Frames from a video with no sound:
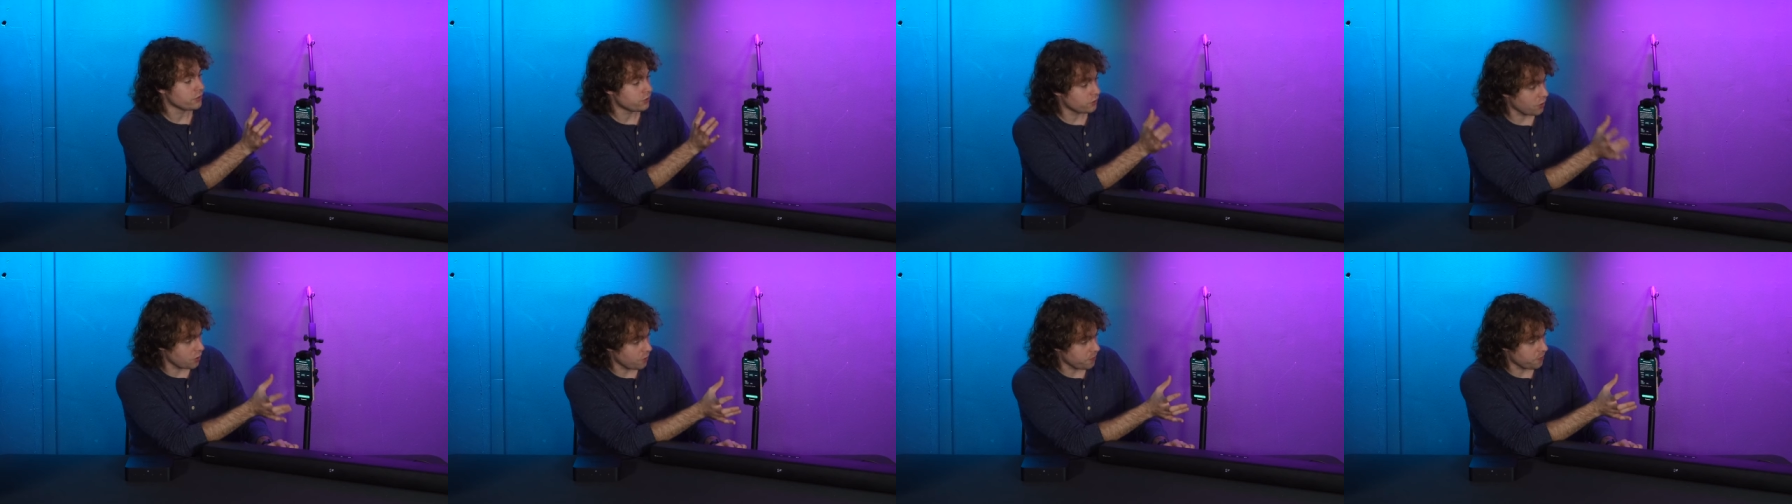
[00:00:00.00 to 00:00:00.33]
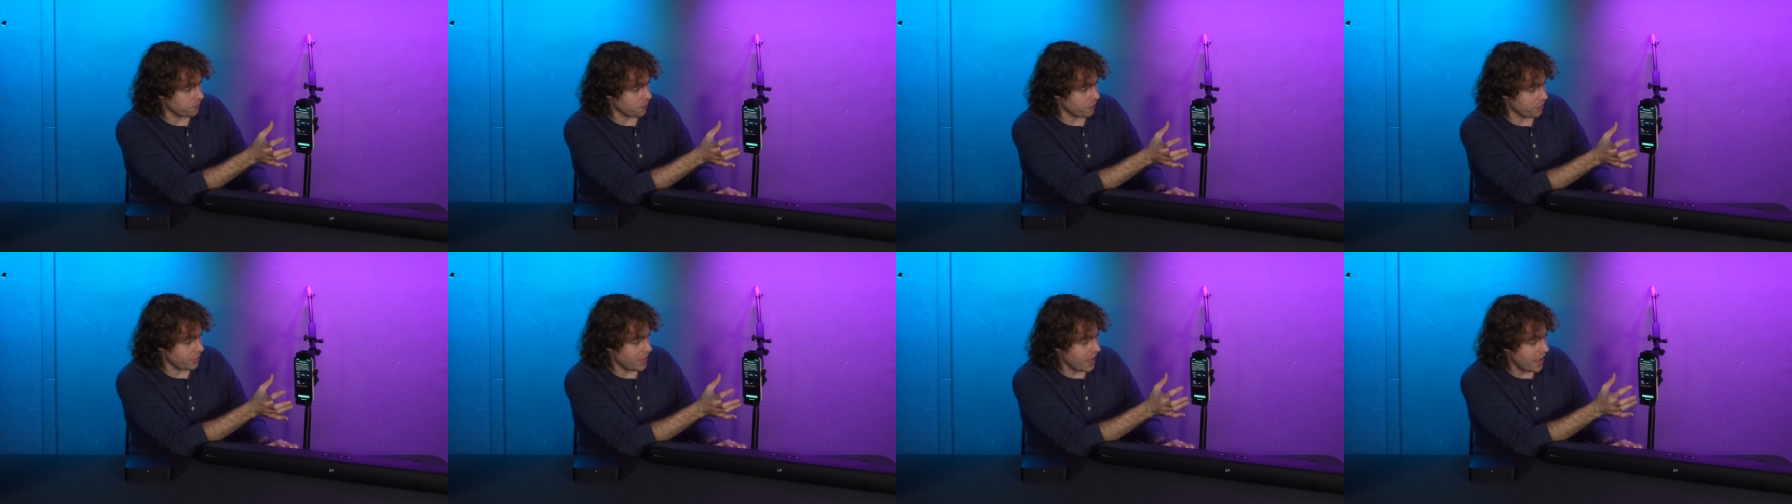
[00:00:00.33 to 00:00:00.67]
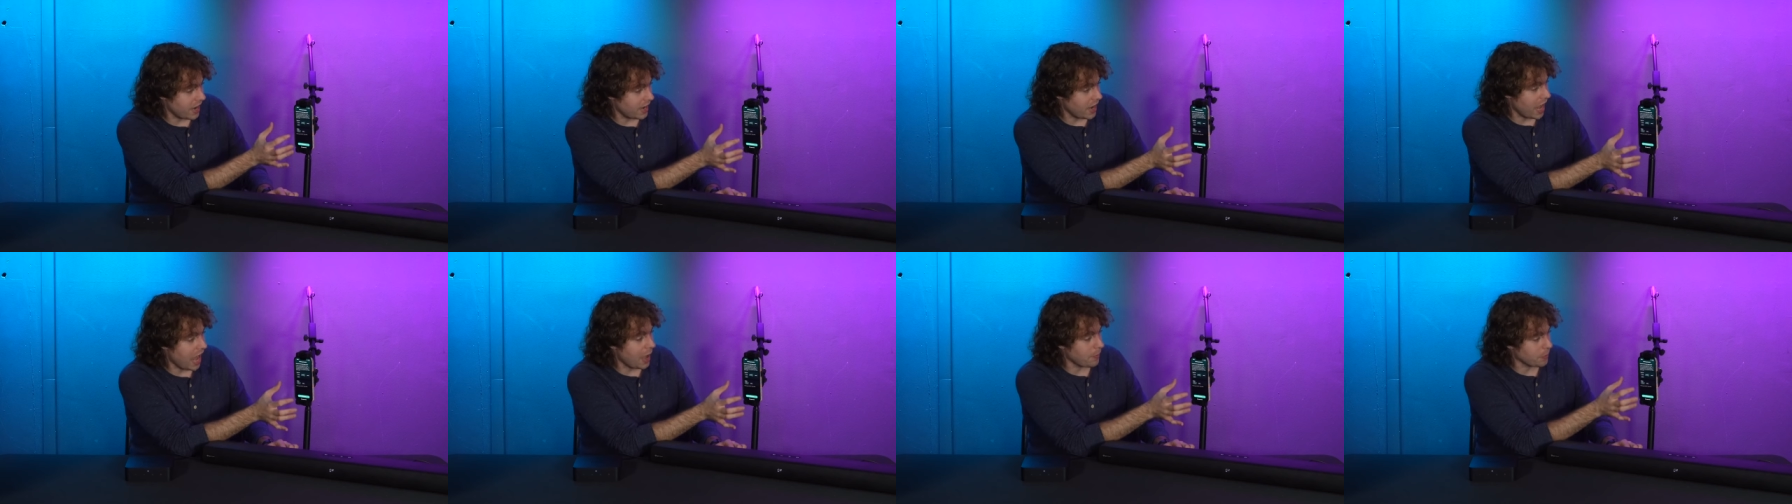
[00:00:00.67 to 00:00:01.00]
So for
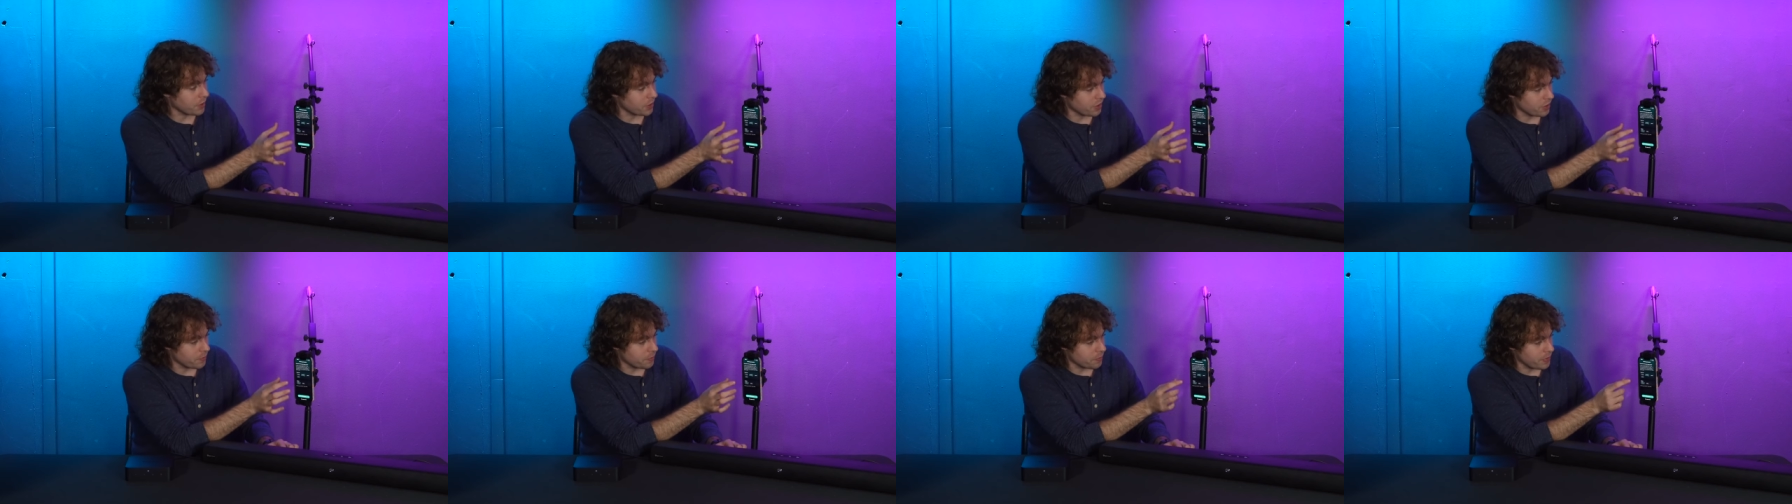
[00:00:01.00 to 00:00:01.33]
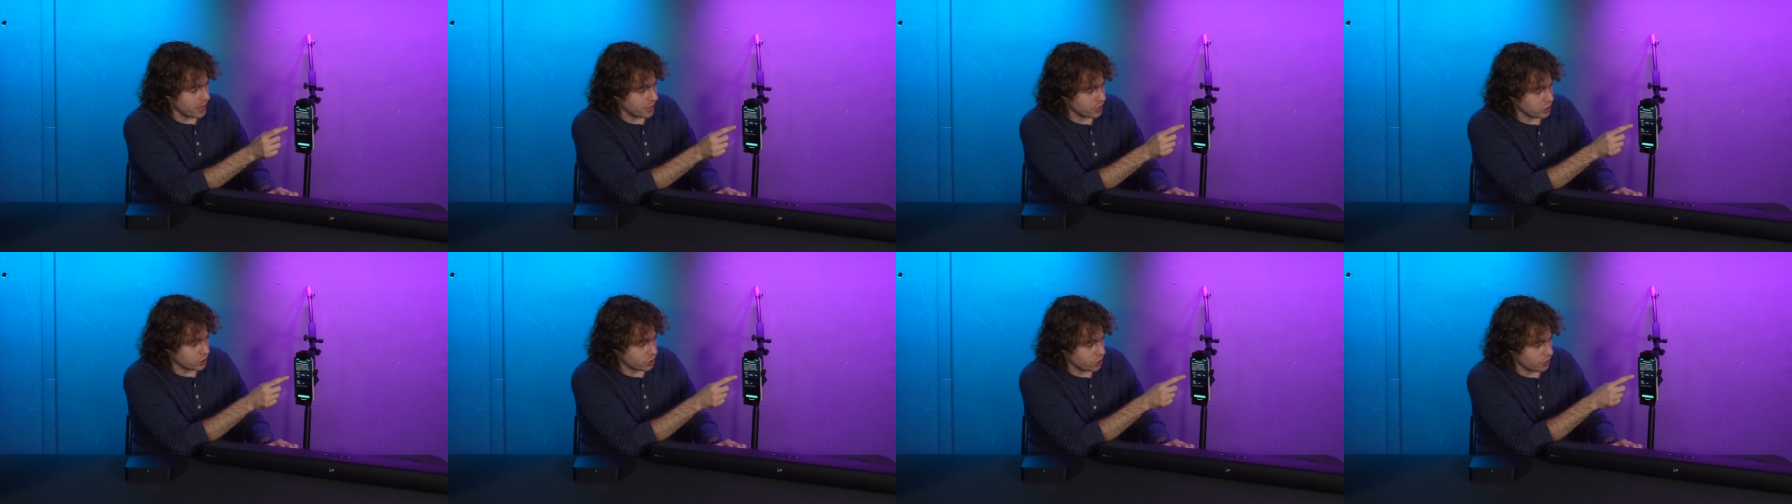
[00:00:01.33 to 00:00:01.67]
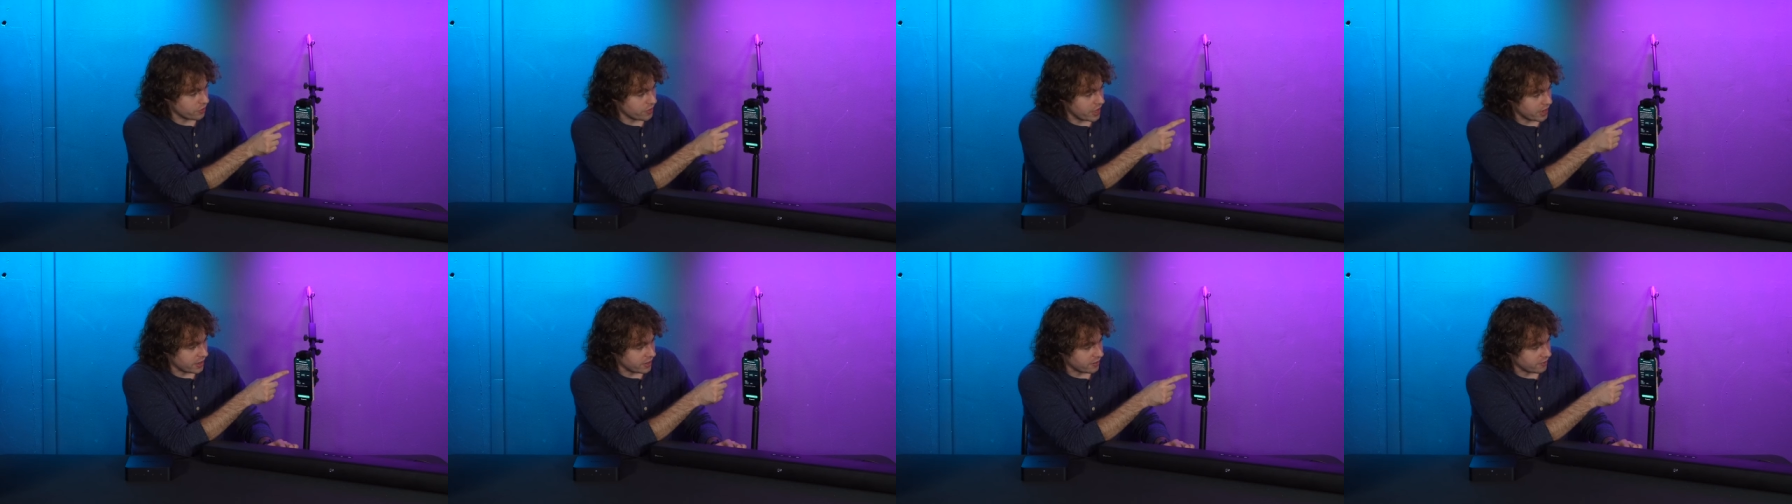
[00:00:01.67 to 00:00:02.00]
that, I'm gonna make
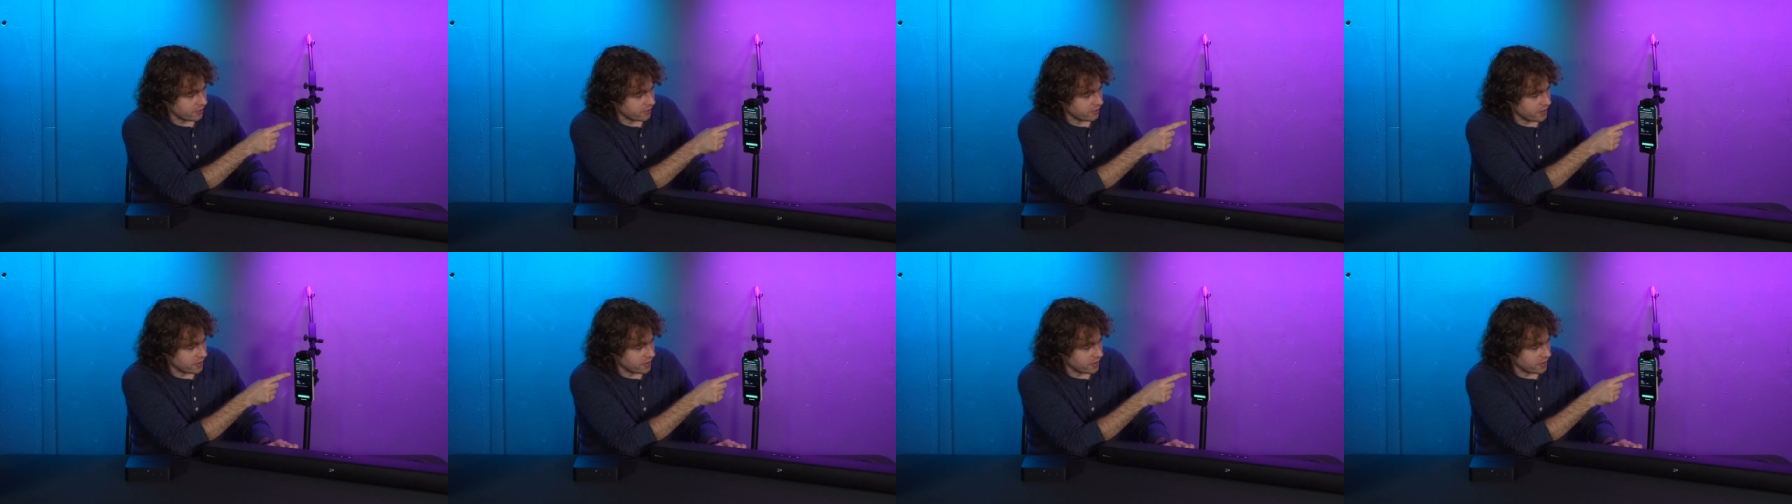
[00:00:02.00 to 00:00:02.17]
sure that it's